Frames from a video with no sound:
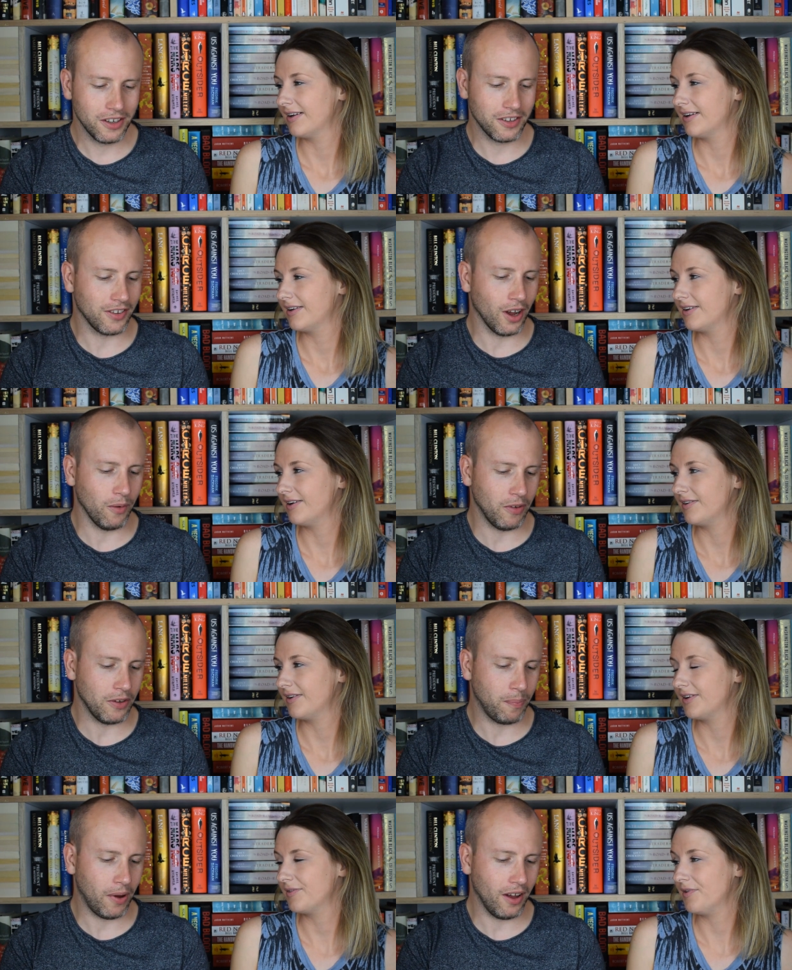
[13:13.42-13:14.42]
Speaker 1: to start with,
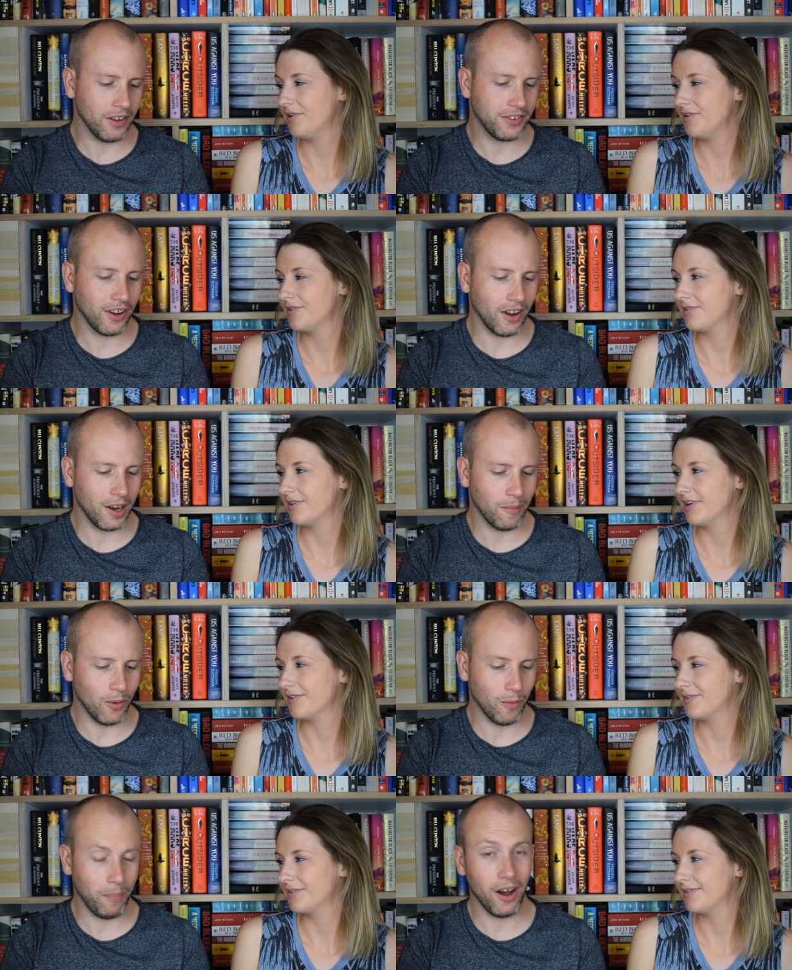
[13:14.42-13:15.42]
it's past time
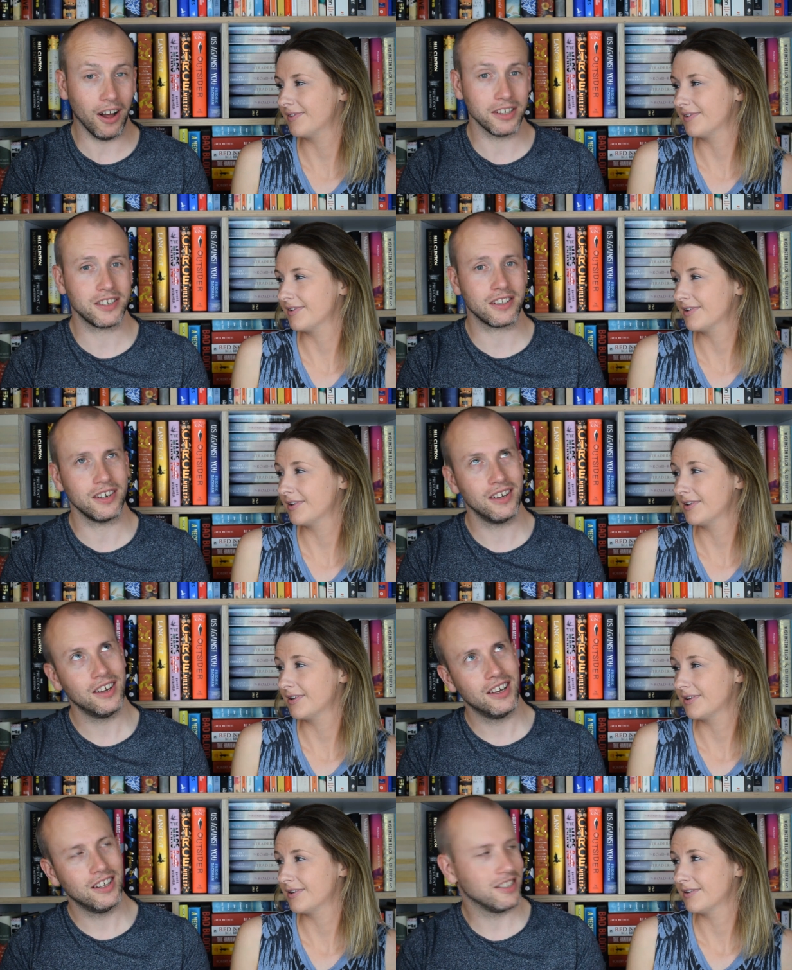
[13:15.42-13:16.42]
or past
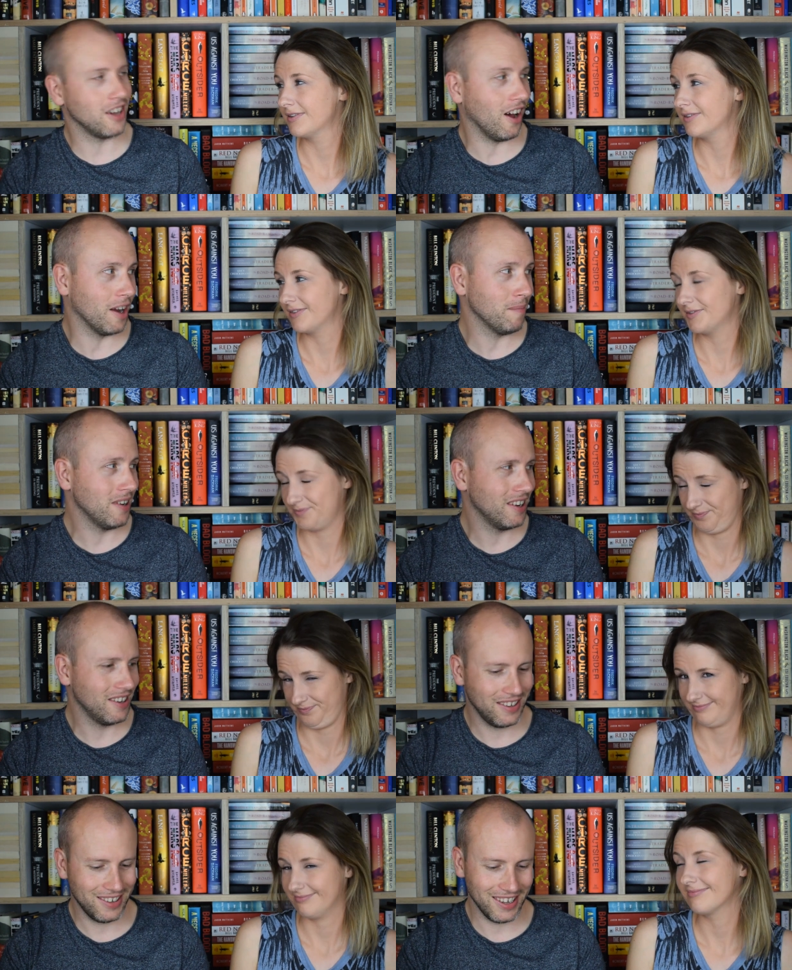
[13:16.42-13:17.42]
time.
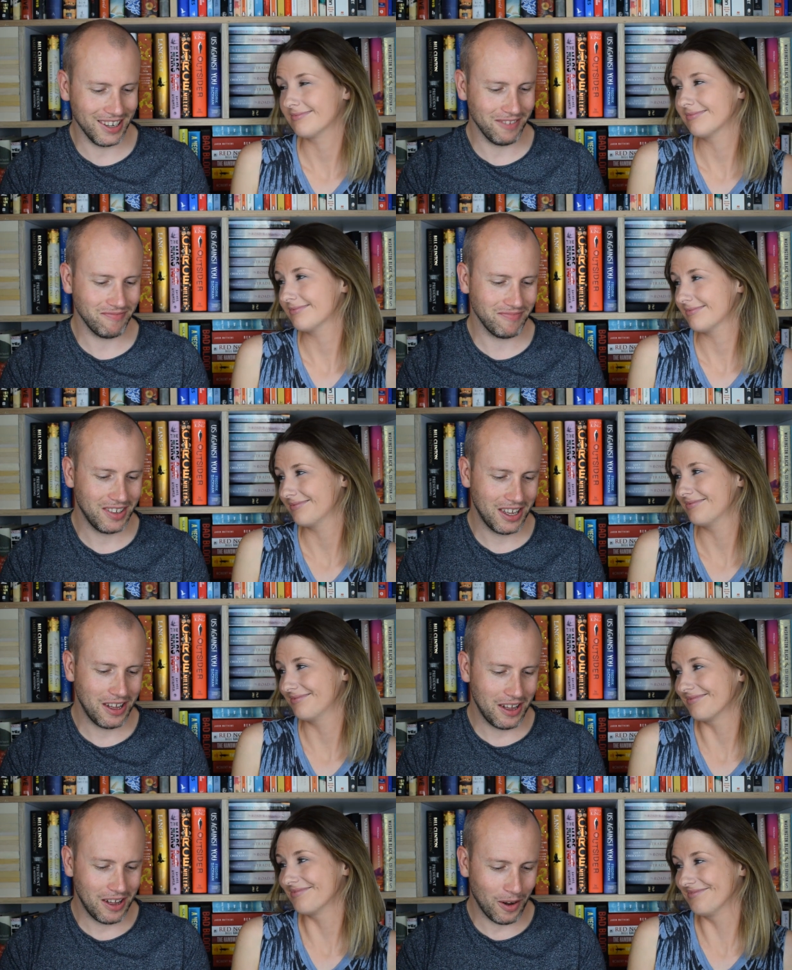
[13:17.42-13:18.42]
Yeah.
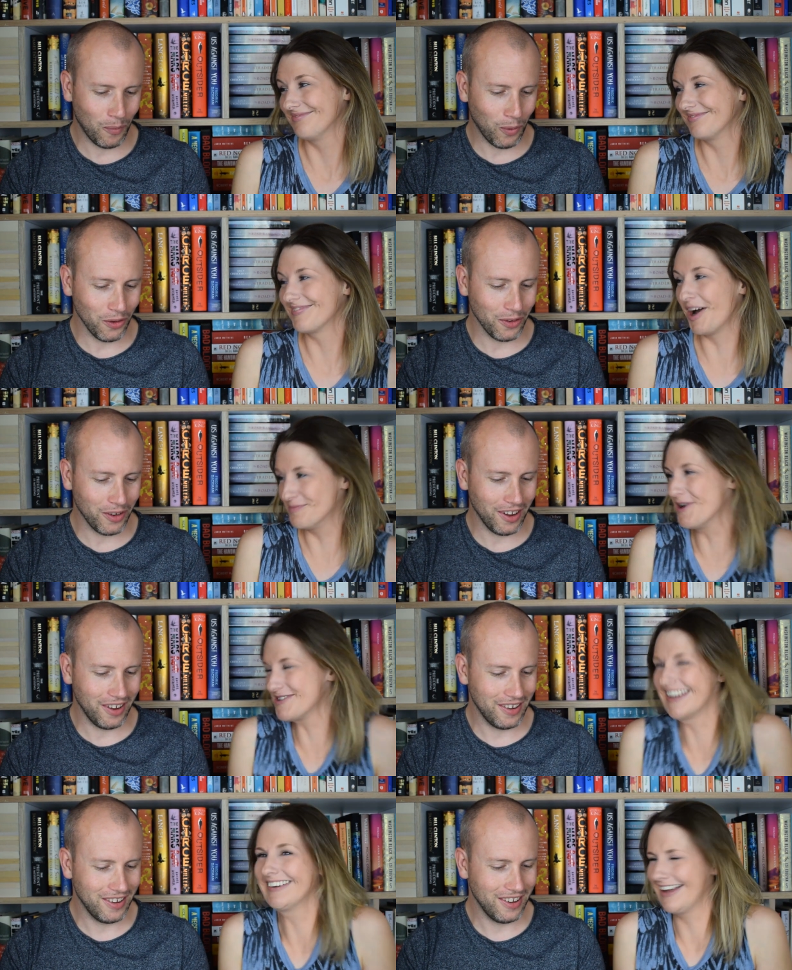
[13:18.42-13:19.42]
Wonder. I'm
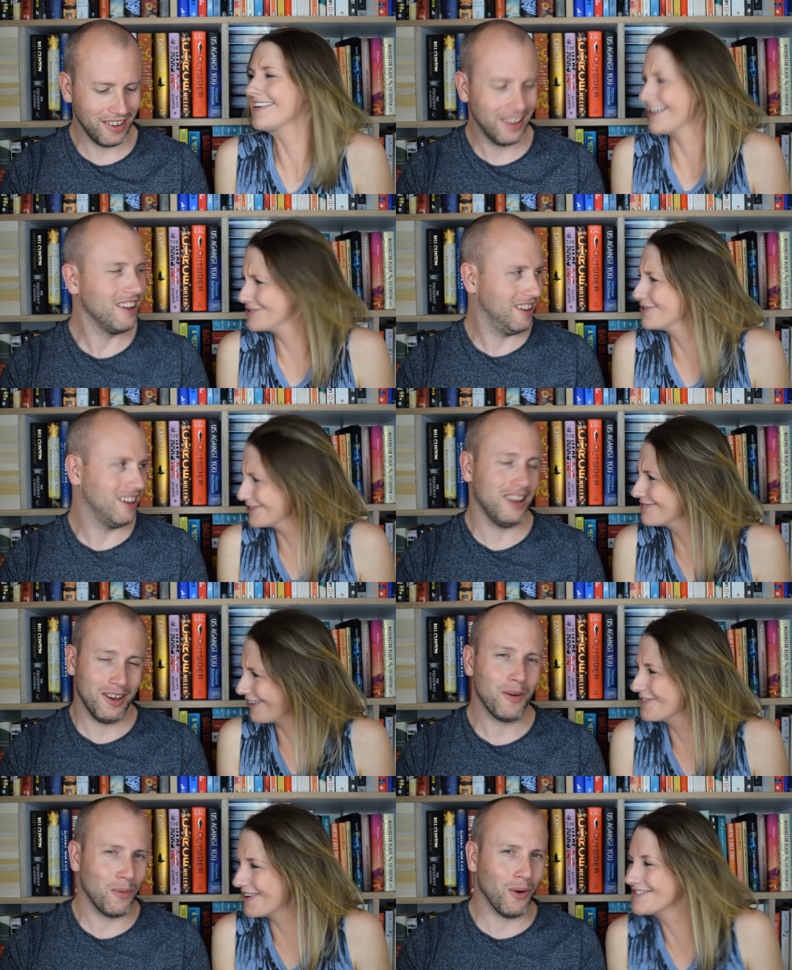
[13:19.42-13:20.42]
nodding
Speaker 2: like yes, you got it
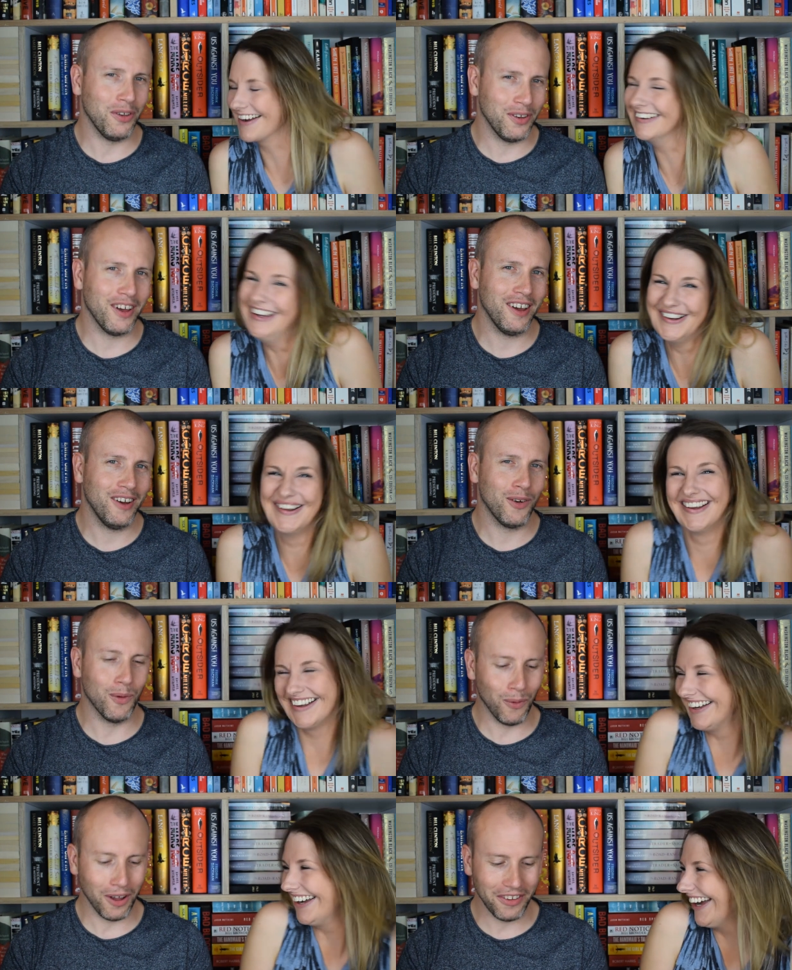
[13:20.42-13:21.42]
right. Well wonder
Speaker 1: done.
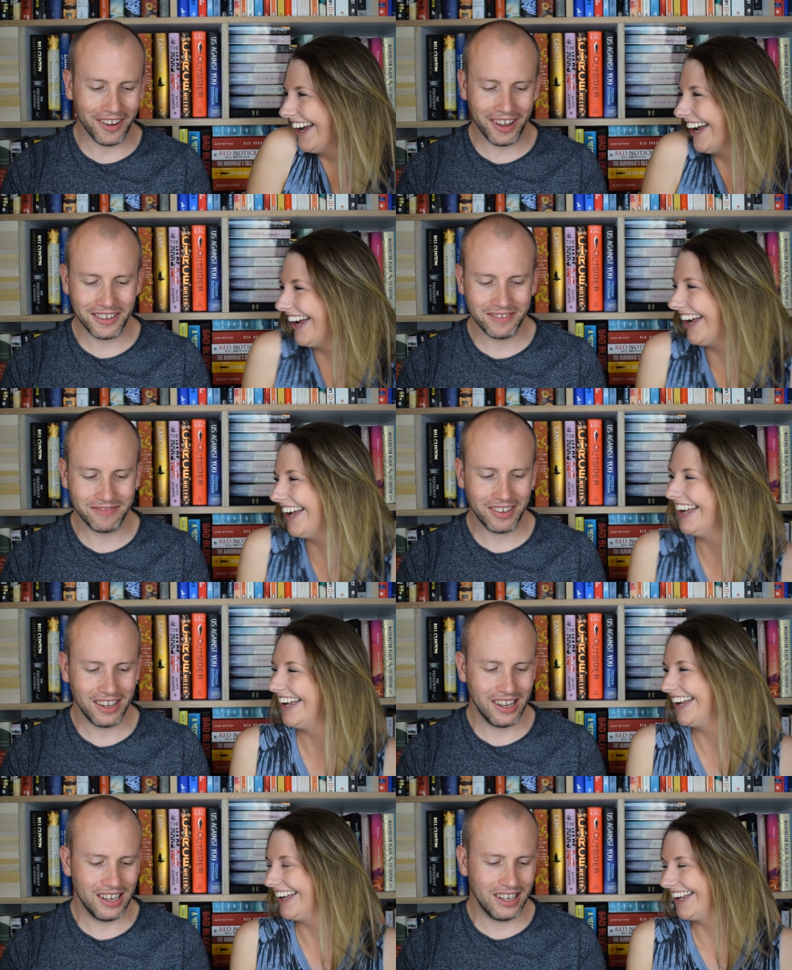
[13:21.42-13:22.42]
or wonder,
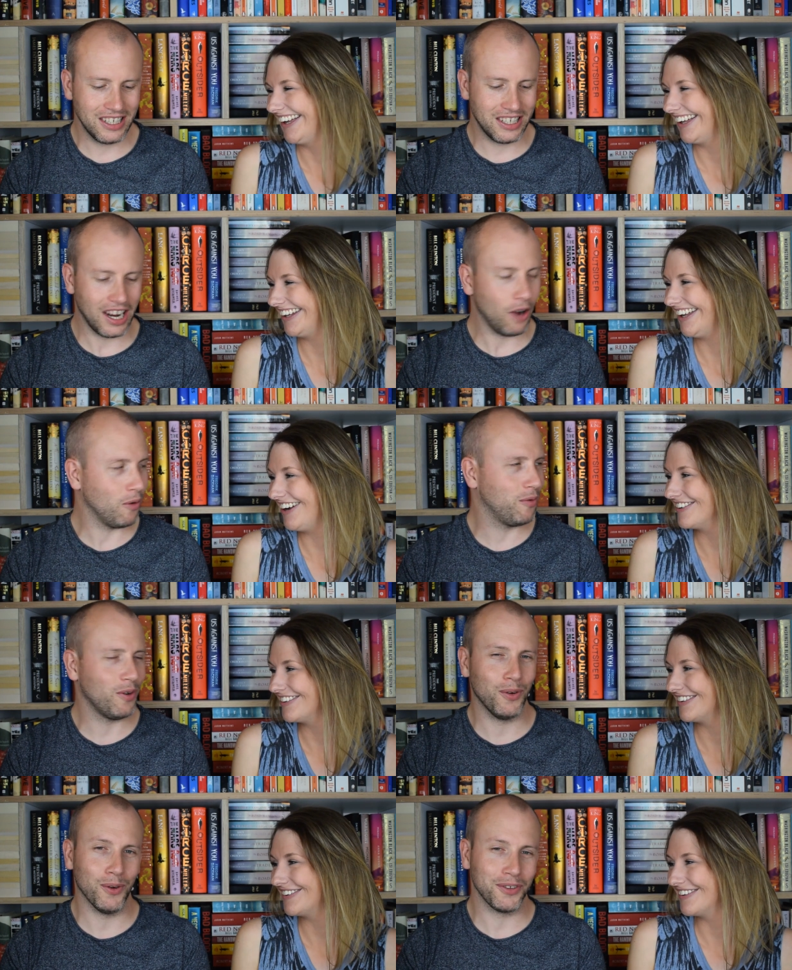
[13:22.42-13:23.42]

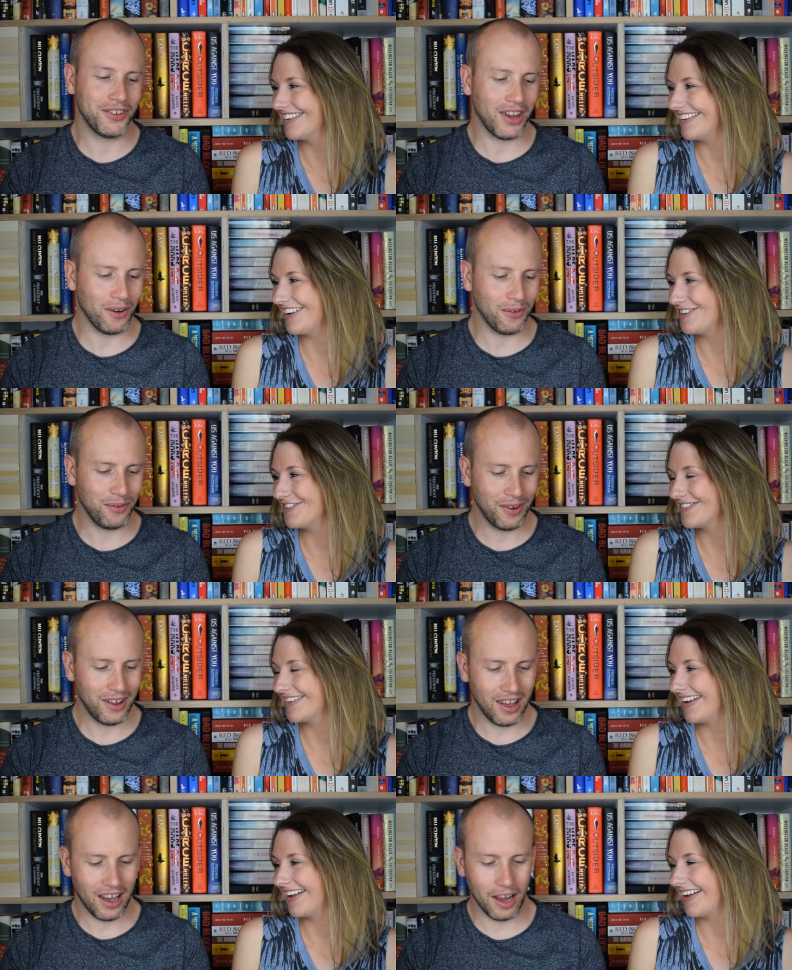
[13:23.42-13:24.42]
shelf or self,
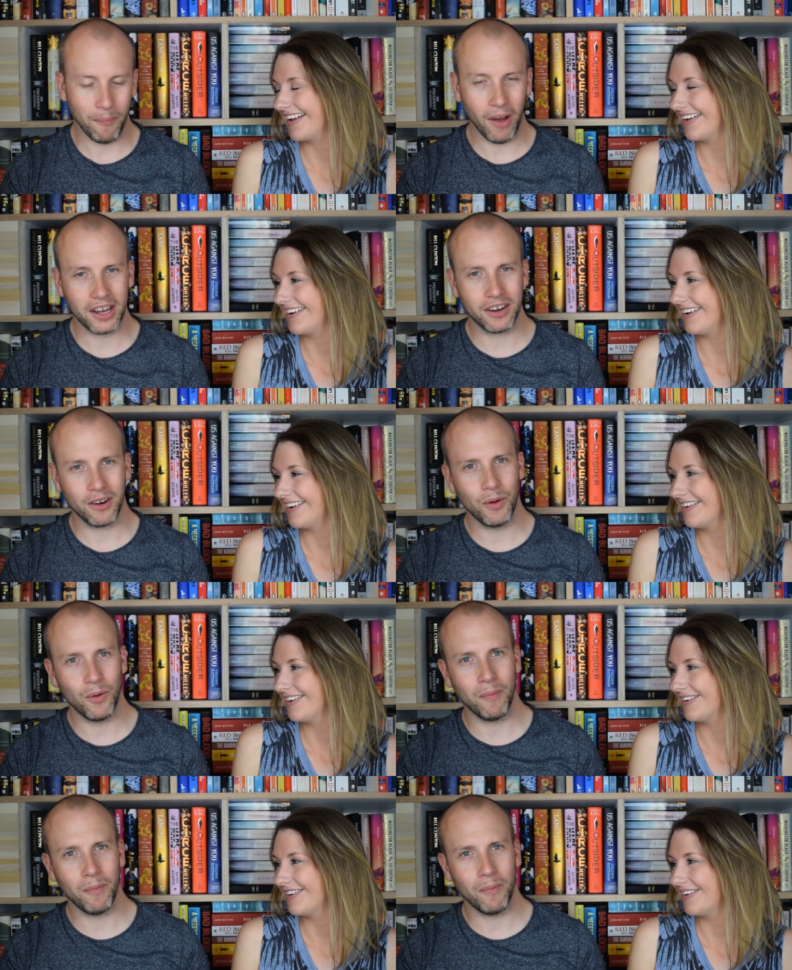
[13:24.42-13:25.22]
and micro or